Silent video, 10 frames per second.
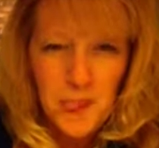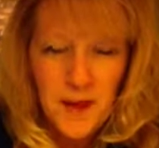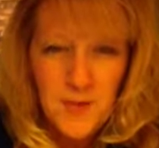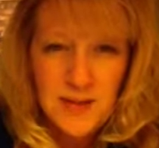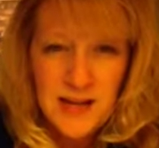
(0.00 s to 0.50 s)

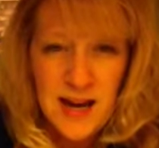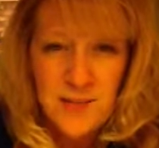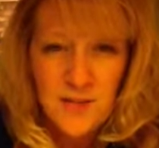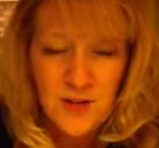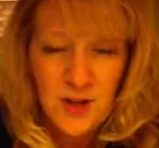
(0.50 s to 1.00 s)
it was
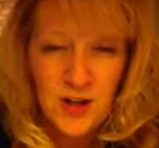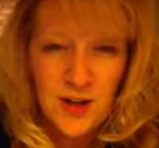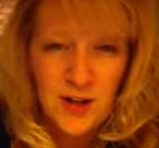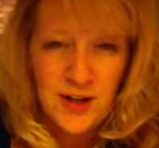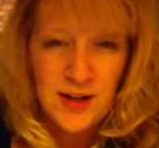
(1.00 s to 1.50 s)
time for,
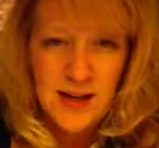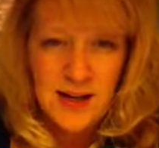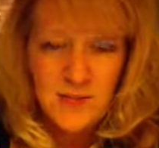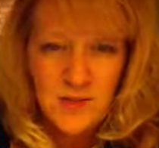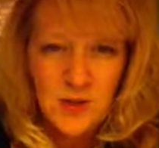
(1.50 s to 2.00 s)

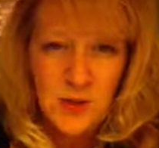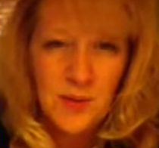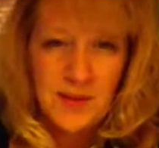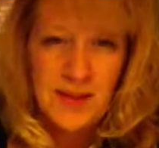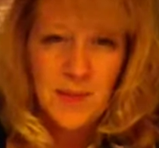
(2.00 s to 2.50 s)
um, she really
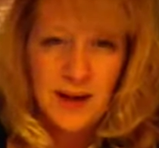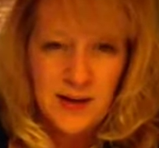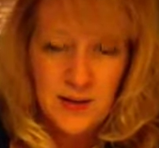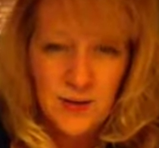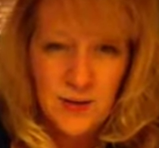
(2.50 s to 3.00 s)
wants to get
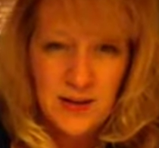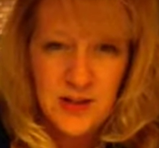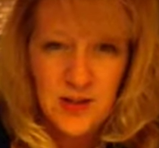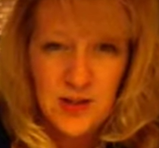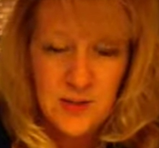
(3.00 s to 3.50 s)
back into a
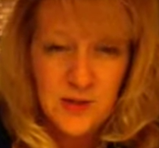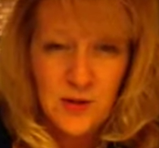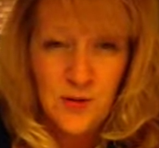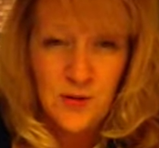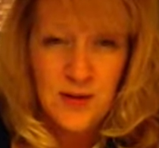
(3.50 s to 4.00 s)
relationship.
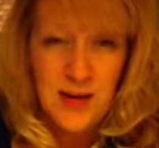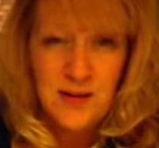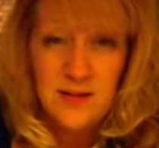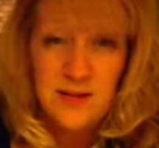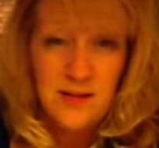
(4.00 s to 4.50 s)
So
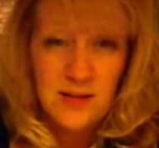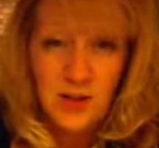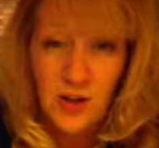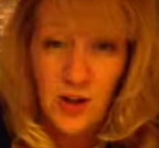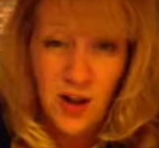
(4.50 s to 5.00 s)
they
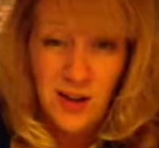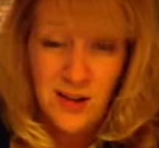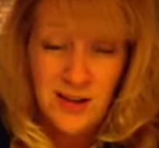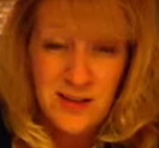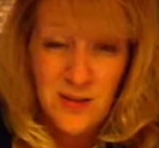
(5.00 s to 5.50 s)
took her all
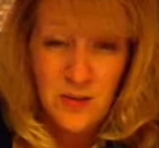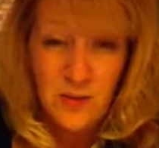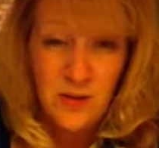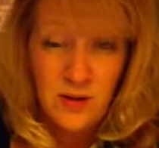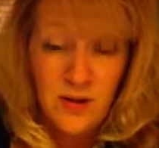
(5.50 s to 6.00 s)

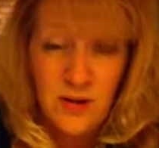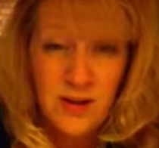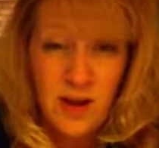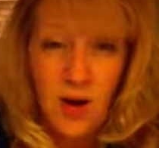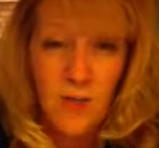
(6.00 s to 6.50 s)
into, or
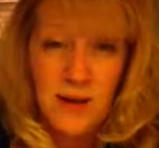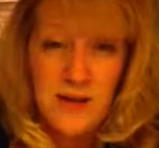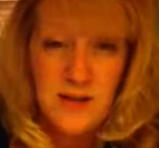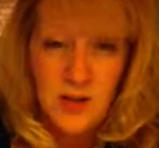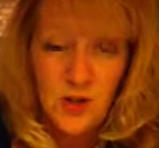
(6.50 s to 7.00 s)
they all went
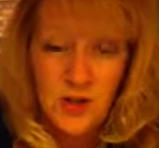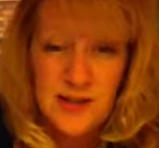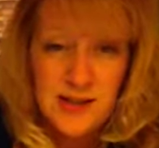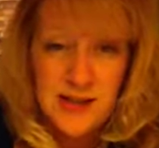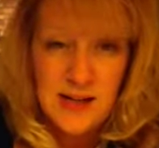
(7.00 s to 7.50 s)
into New York
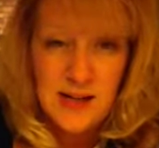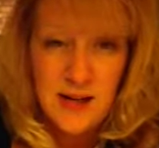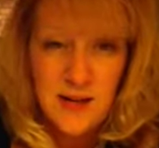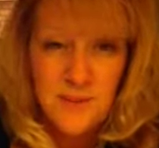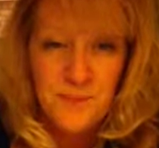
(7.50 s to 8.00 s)
City.
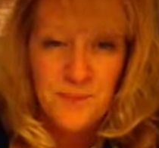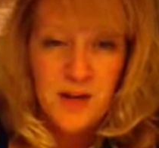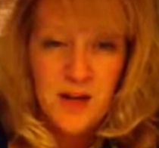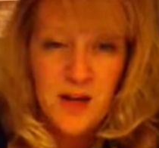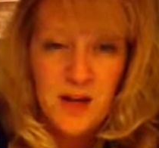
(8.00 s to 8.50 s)
Um,
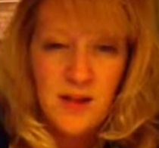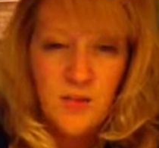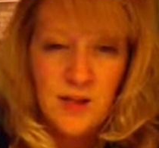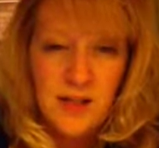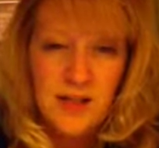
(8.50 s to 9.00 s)
the
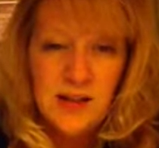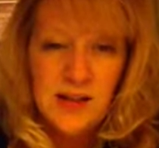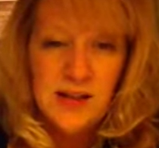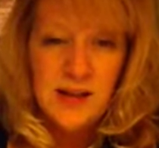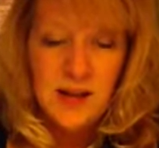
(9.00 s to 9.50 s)

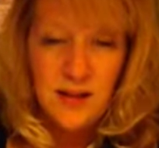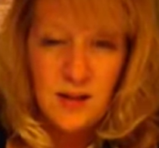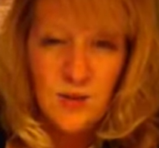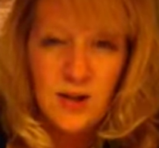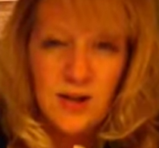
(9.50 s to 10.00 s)
Wakiles and the
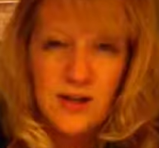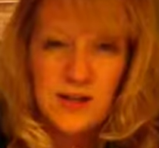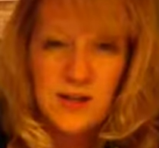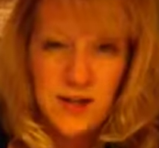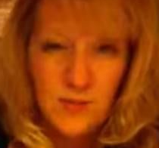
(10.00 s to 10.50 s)

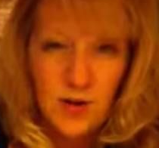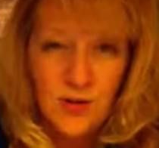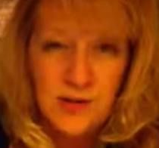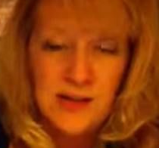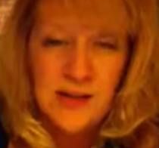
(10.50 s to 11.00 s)
Gorgas and
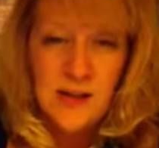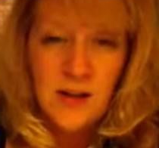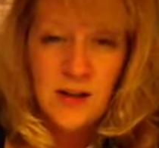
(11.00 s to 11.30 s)
Rosie